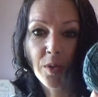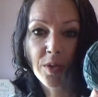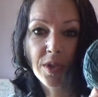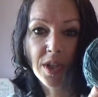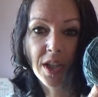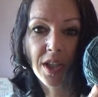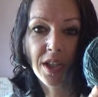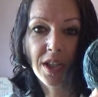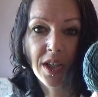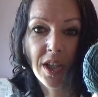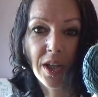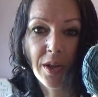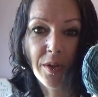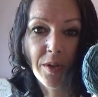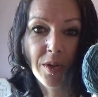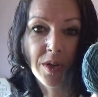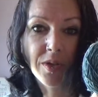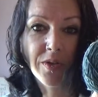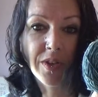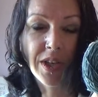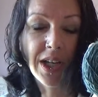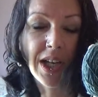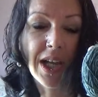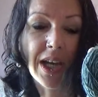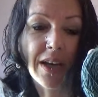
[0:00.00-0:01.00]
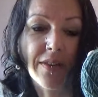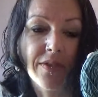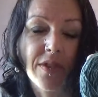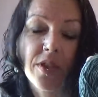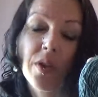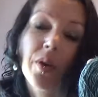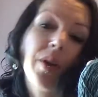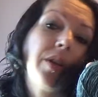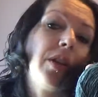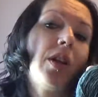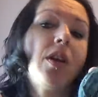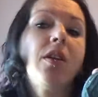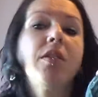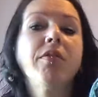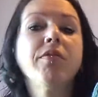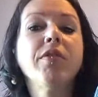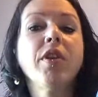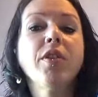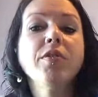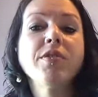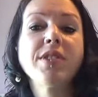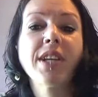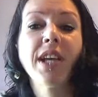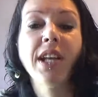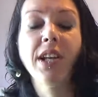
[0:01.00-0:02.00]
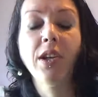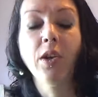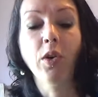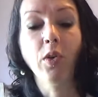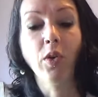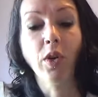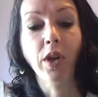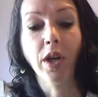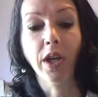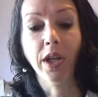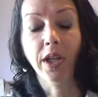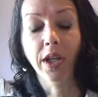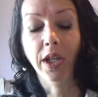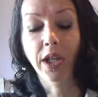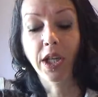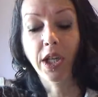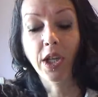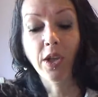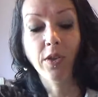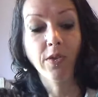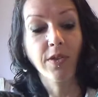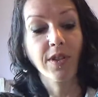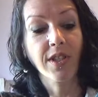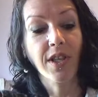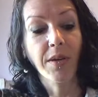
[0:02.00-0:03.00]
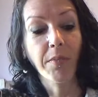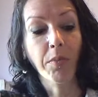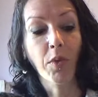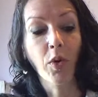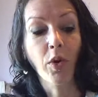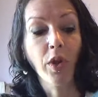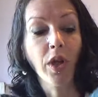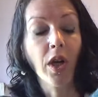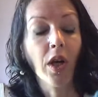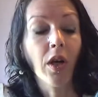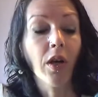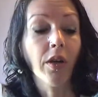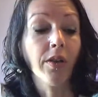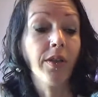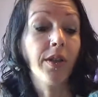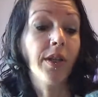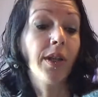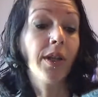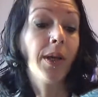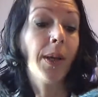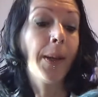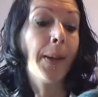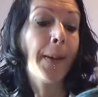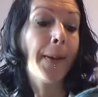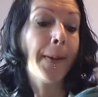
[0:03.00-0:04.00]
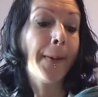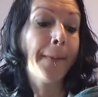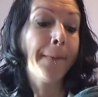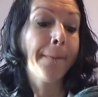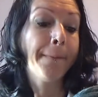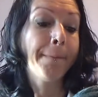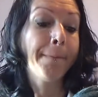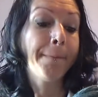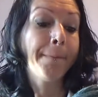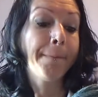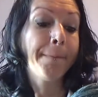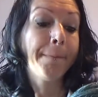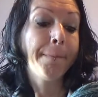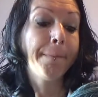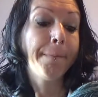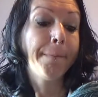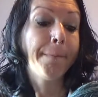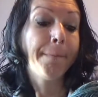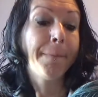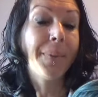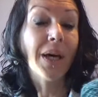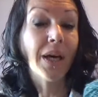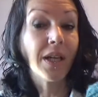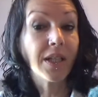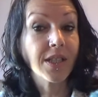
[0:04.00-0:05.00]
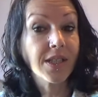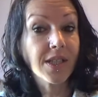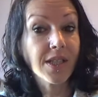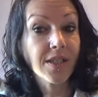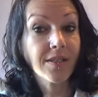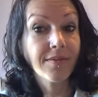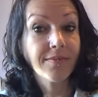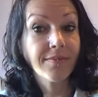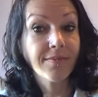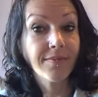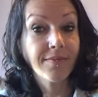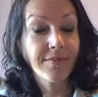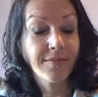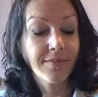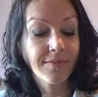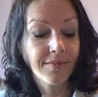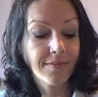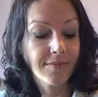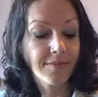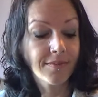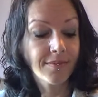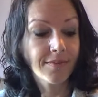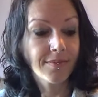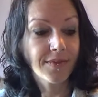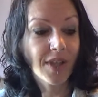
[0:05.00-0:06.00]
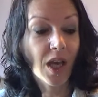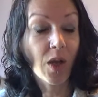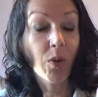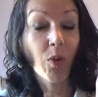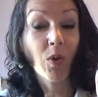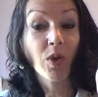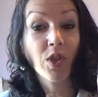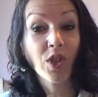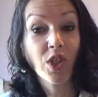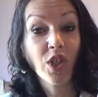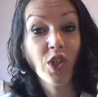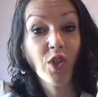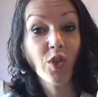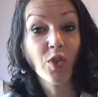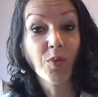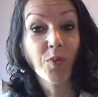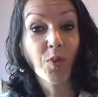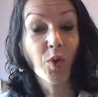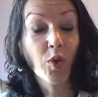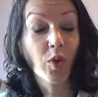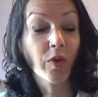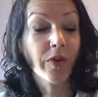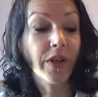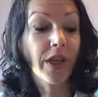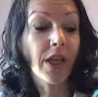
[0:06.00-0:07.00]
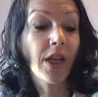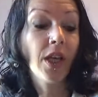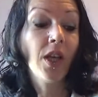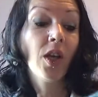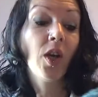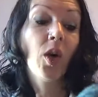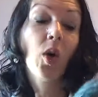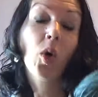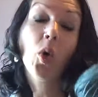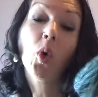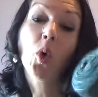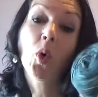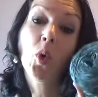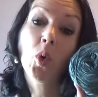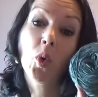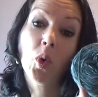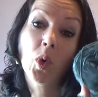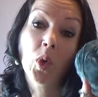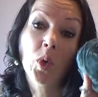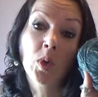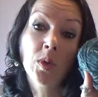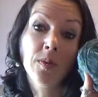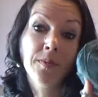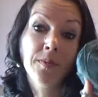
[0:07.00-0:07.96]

and loads of it left. Now I know the rows get longer and it uses up more yarn, but I want to use more of it. Or